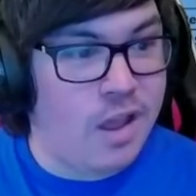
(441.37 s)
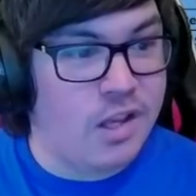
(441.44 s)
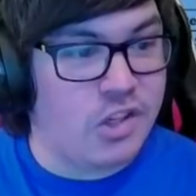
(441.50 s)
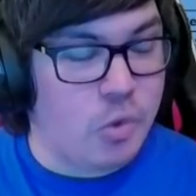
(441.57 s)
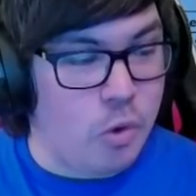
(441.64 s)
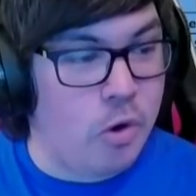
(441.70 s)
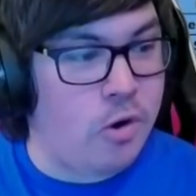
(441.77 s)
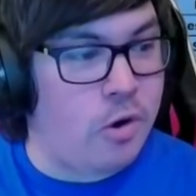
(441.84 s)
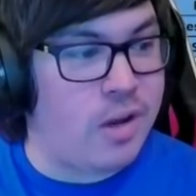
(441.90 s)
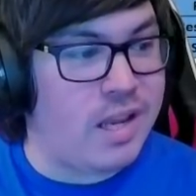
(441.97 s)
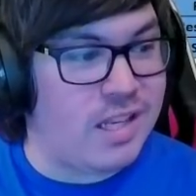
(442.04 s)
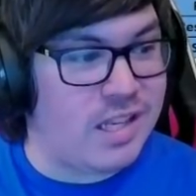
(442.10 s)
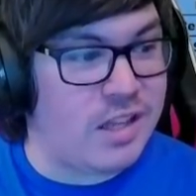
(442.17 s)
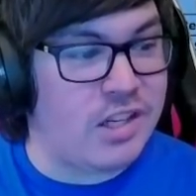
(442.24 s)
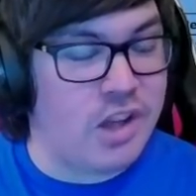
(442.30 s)
Squirrel Girl
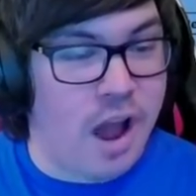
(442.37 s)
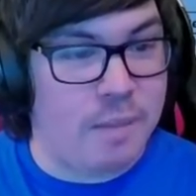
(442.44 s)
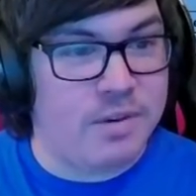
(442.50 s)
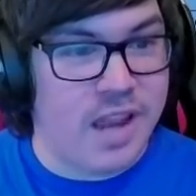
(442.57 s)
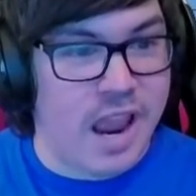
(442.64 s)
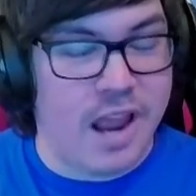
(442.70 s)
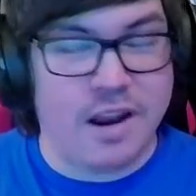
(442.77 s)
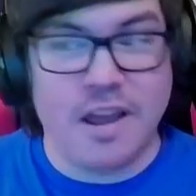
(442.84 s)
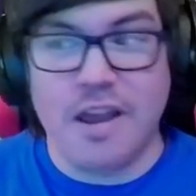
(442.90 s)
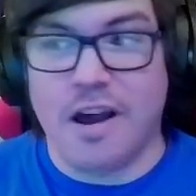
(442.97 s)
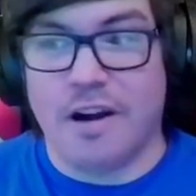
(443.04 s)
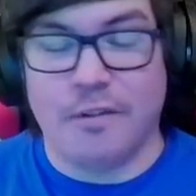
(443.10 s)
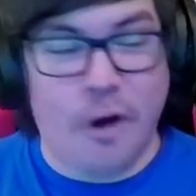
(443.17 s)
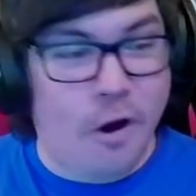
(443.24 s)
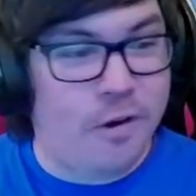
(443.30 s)
is in the top 10
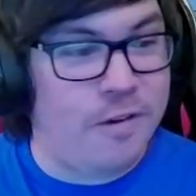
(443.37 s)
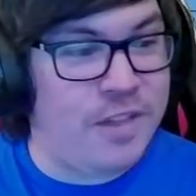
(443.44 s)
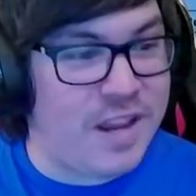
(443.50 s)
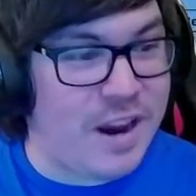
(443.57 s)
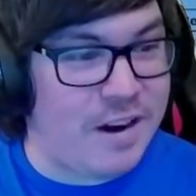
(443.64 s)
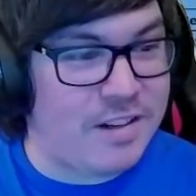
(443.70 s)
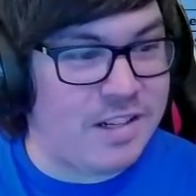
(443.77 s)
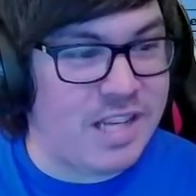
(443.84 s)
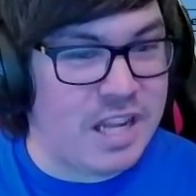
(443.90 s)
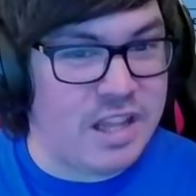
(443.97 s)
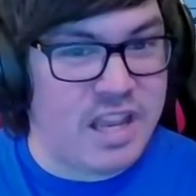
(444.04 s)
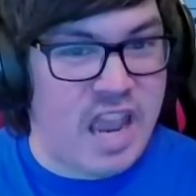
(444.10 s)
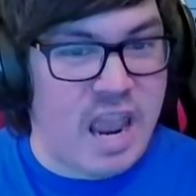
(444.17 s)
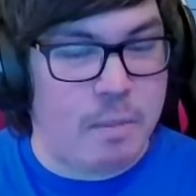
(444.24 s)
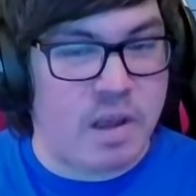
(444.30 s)
of all of the characters in the
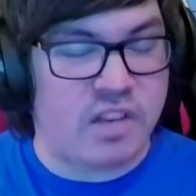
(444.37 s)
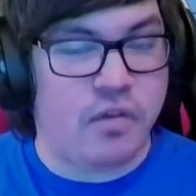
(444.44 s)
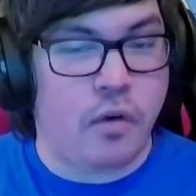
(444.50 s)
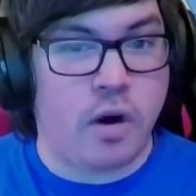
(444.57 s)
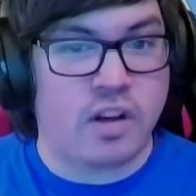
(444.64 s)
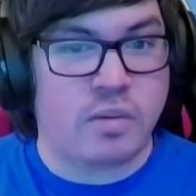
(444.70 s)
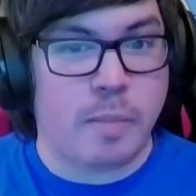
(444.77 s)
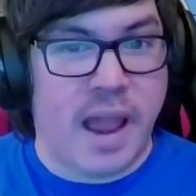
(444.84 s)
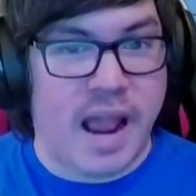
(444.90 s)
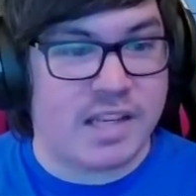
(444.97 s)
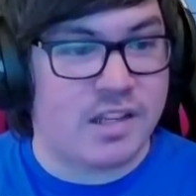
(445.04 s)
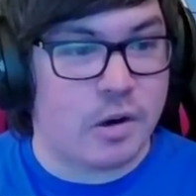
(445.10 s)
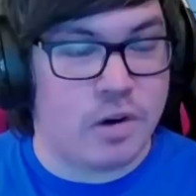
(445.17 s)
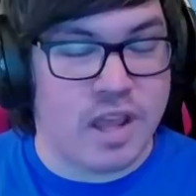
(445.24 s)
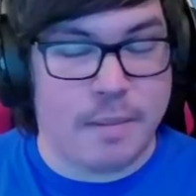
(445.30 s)
game as far as
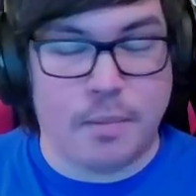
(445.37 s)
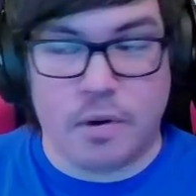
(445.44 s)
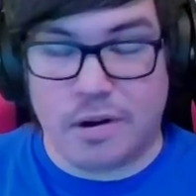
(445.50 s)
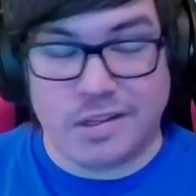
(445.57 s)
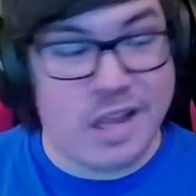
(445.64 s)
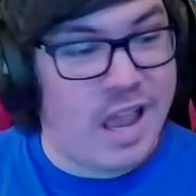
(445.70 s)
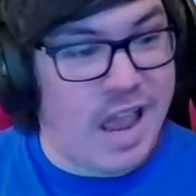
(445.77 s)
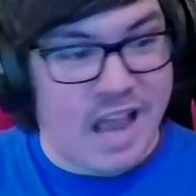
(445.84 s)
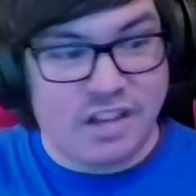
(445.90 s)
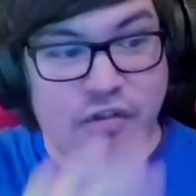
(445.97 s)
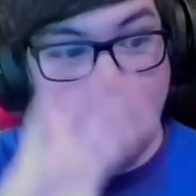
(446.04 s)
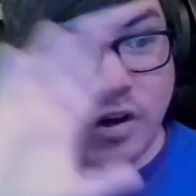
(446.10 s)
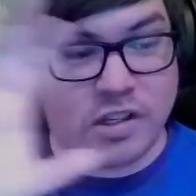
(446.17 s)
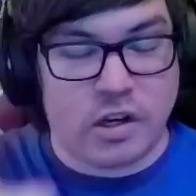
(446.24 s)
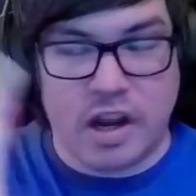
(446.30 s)
maxed out hit as, as
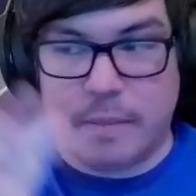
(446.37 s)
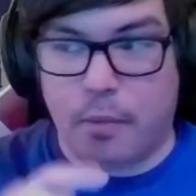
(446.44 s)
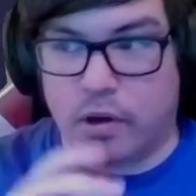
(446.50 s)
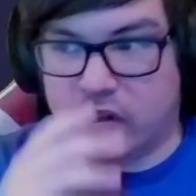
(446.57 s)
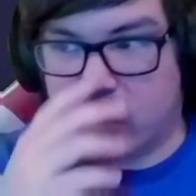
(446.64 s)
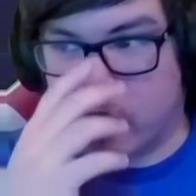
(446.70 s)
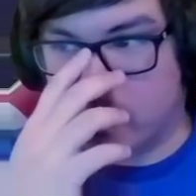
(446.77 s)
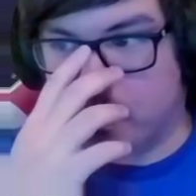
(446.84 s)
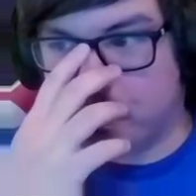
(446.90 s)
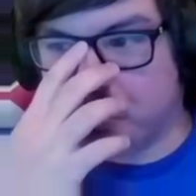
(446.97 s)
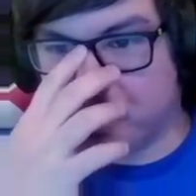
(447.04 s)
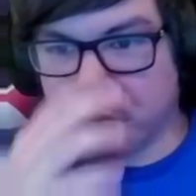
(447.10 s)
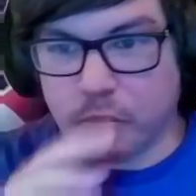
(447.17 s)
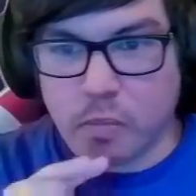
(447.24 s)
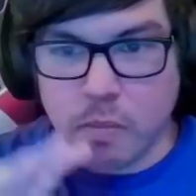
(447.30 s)
far as their hit points go
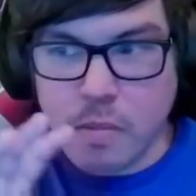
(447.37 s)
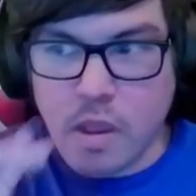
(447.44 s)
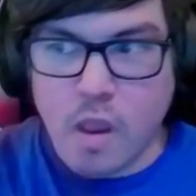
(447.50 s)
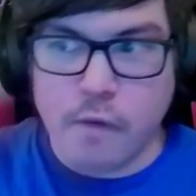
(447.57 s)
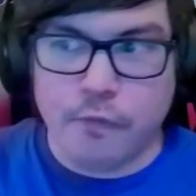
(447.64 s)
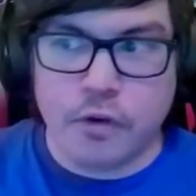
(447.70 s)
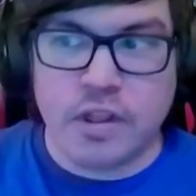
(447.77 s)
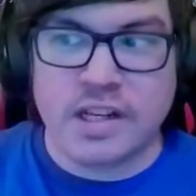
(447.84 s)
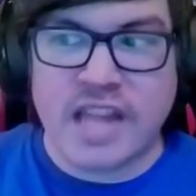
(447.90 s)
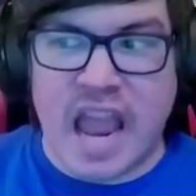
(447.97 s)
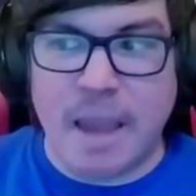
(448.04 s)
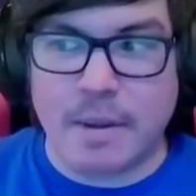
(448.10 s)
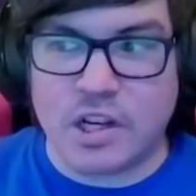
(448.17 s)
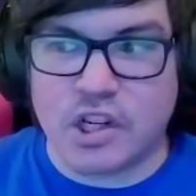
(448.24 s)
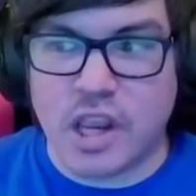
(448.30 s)
for the
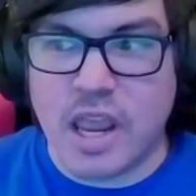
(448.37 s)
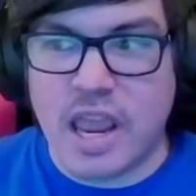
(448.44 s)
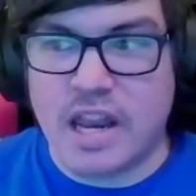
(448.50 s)
damage.